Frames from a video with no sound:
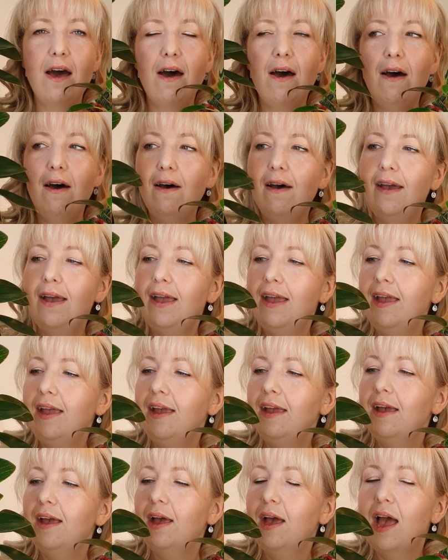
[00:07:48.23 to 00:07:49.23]

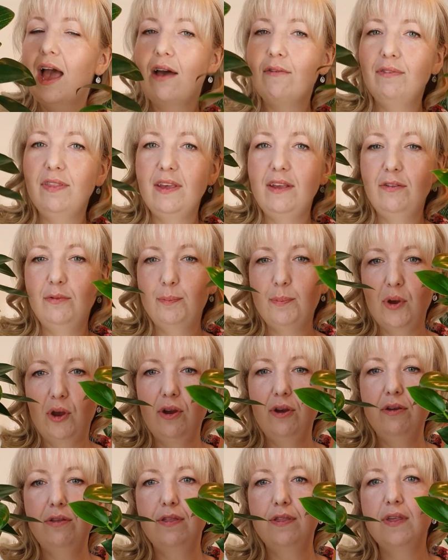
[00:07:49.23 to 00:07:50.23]
I have these
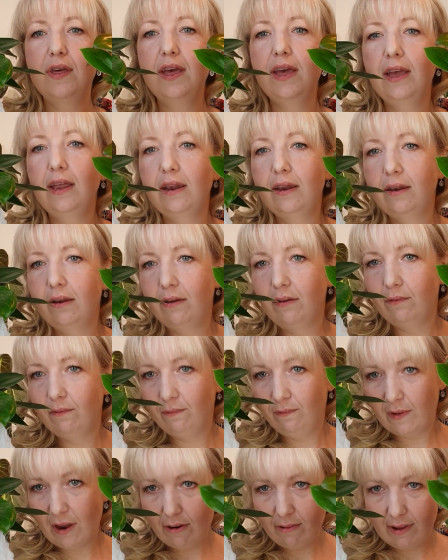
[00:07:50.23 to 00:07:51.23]
both in
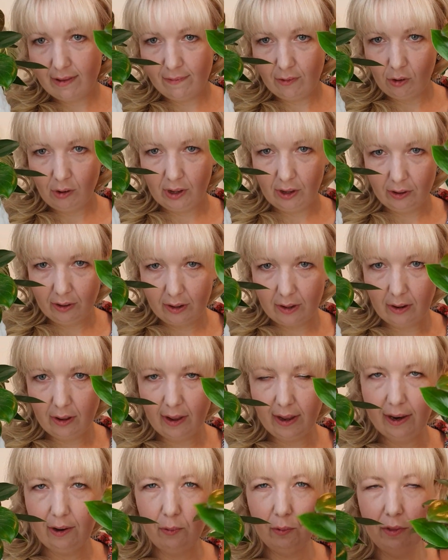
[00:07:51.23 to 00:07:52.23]
very, very good
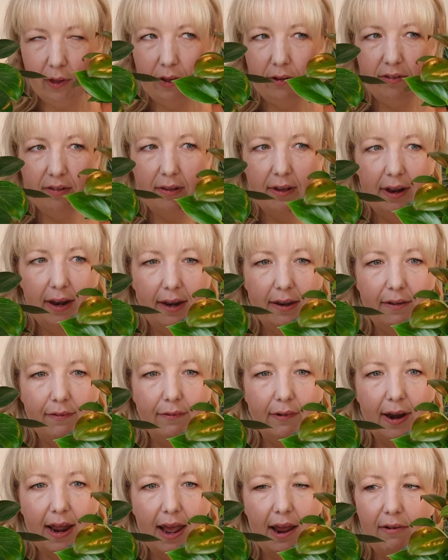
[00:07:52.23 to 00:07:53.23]
light, although slightly
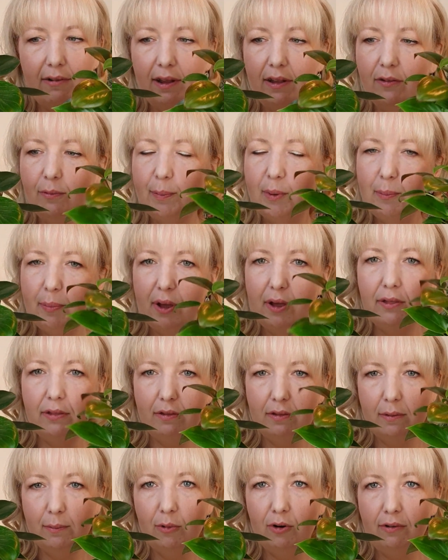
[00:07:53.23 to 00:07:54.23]
different areas, but both of
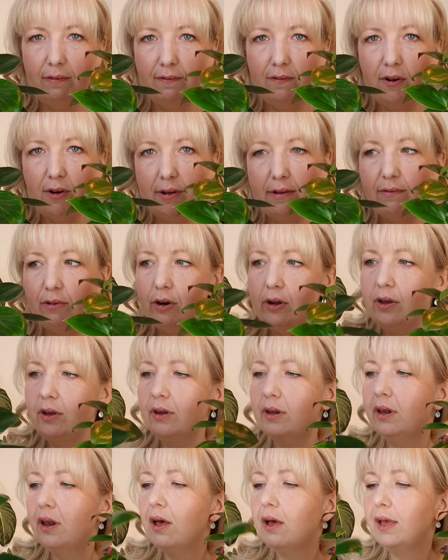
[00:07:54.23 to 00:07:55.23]
them are in very, very
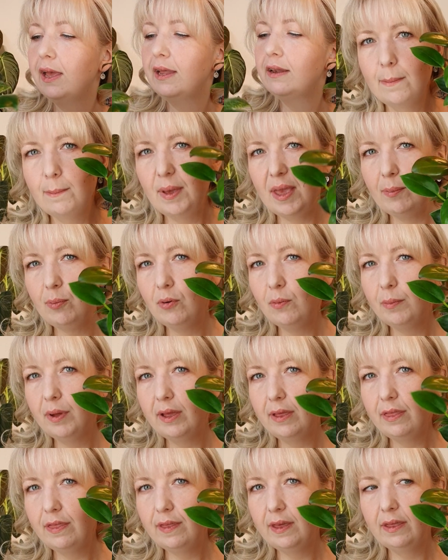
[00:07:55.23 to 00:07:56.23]
good light. People
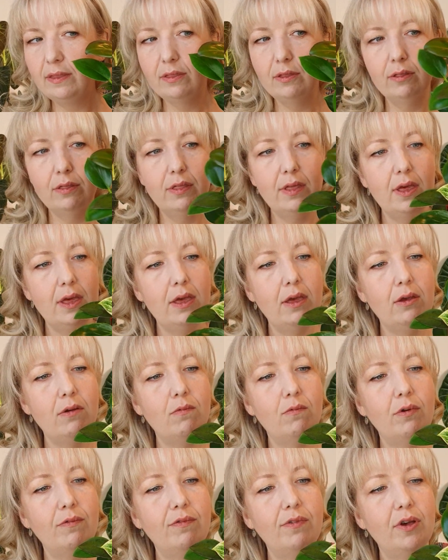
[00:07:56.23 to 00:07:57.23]
might think that the
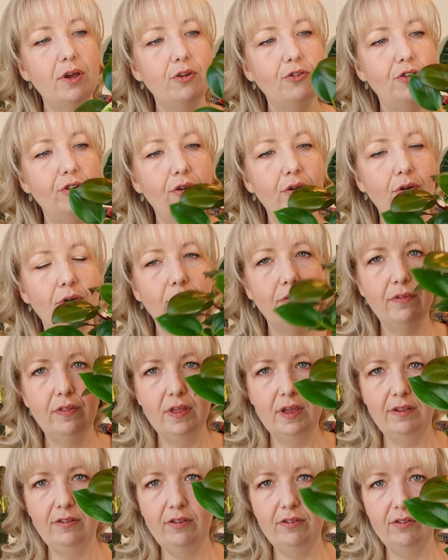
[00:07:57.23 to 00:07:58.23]
reversion of
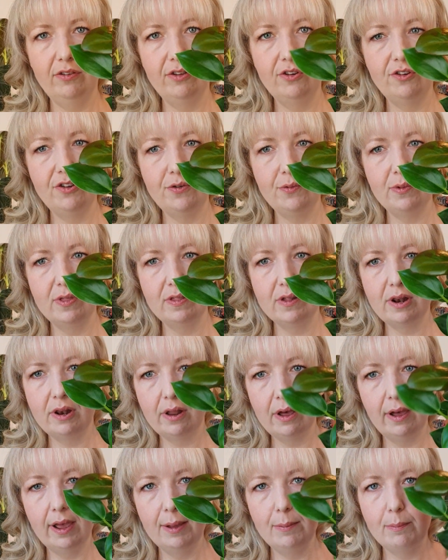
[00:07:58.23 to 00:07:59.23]
this is to do with the
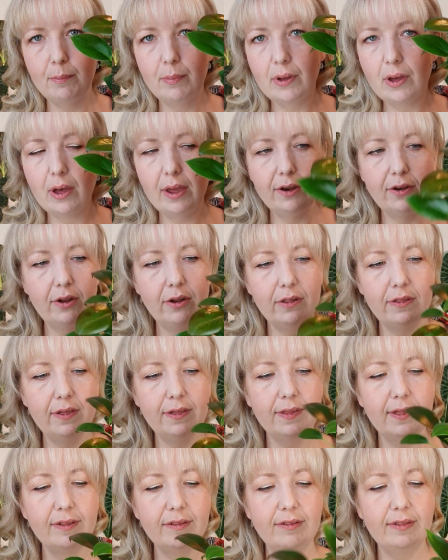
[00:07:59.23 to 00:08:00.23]
light, but I don't think
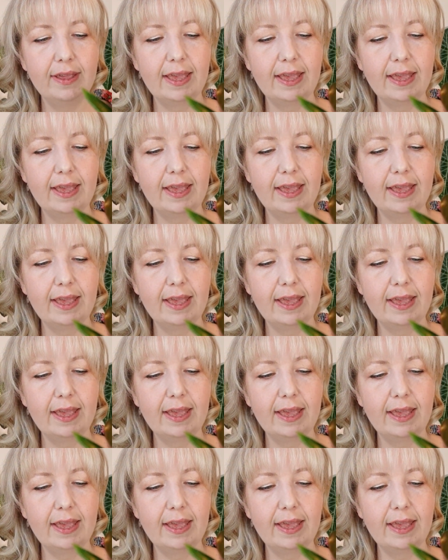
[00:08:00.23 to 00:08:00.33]
that's the